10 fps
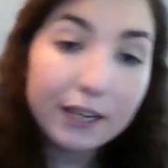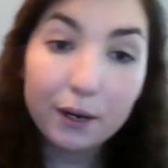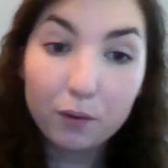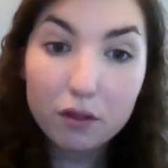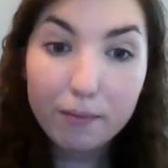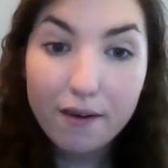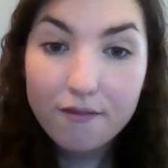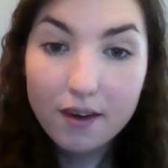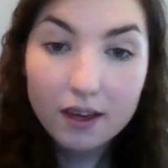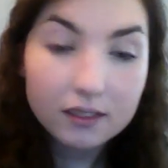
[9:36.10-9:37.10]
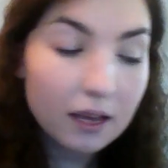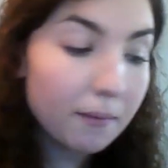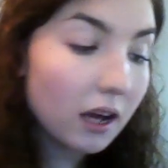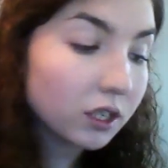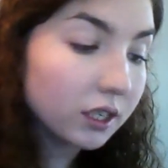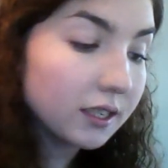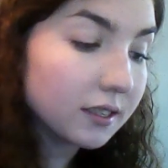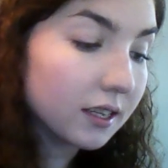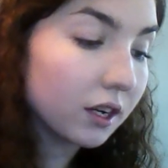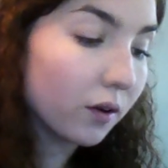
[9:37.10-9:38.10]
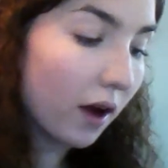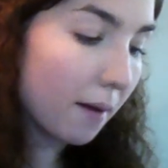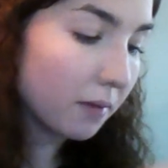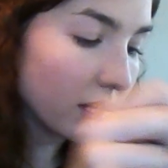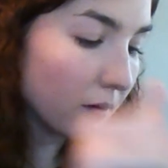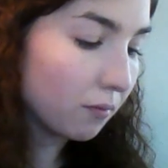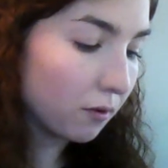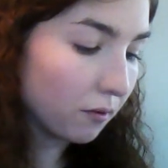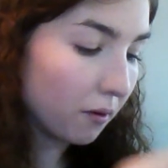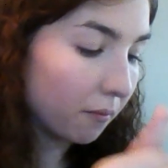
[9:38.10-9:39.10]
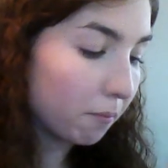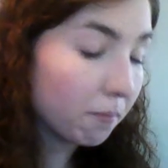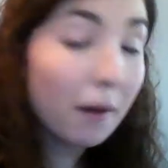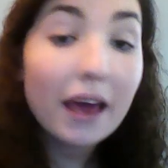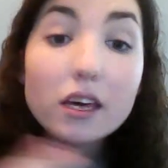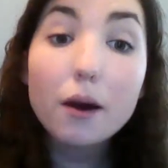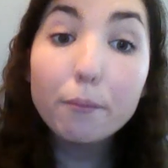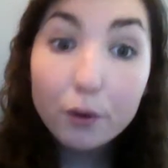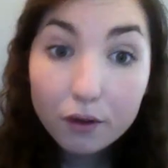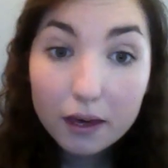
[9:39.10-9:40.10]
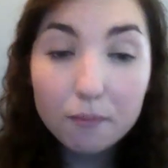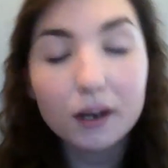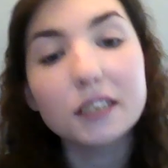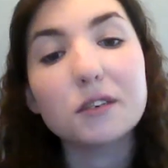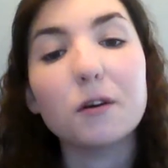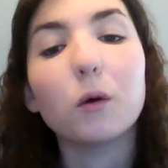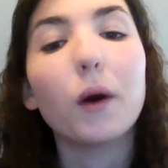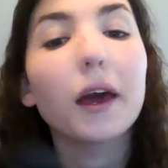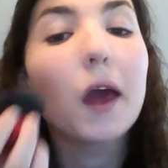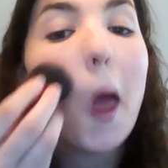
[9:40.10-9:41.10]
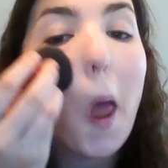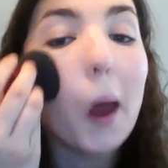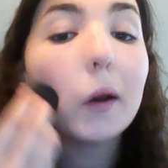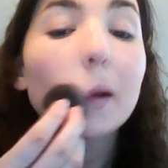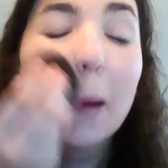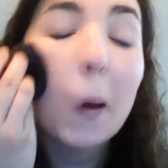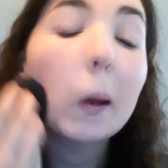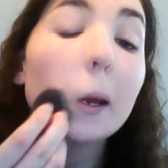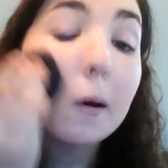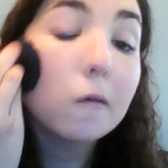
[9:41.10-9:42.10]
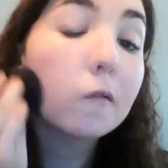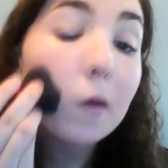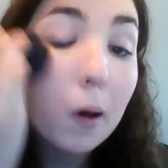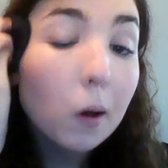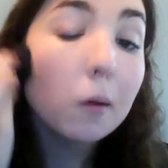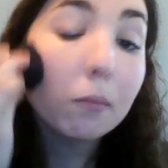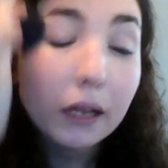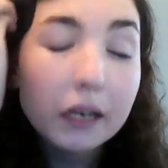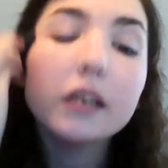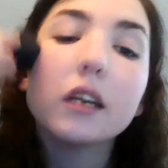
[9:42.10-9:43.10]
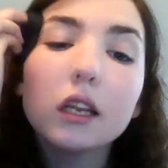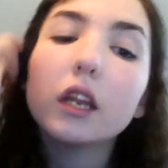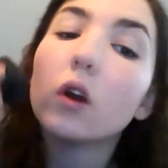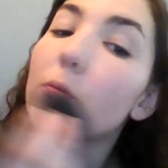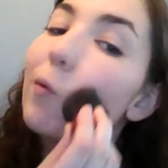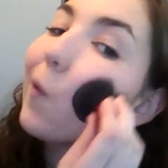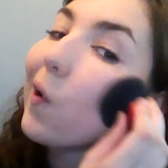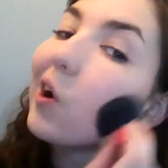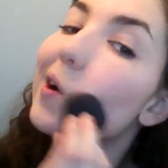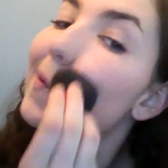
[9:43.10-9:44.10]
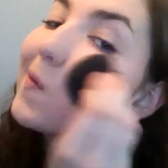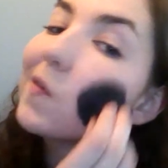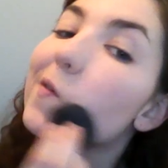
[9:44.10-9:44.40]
done with my face, I'm actually just gonna grab my kabuki brush real quick, just kind of blend in a little more of